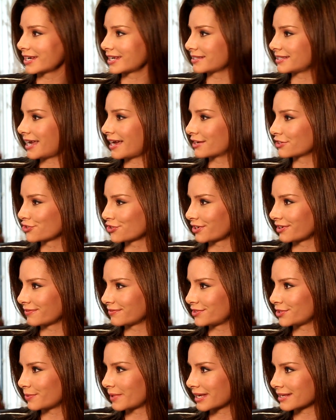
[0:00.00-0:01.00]
an intention
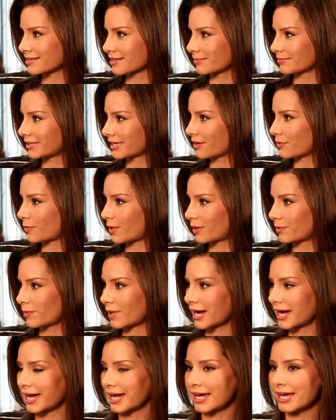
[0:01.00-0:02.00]
of doing something one
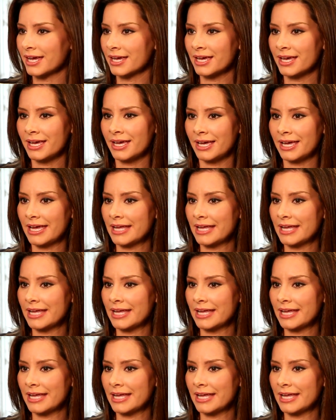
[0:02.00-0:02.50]
way. Yeah.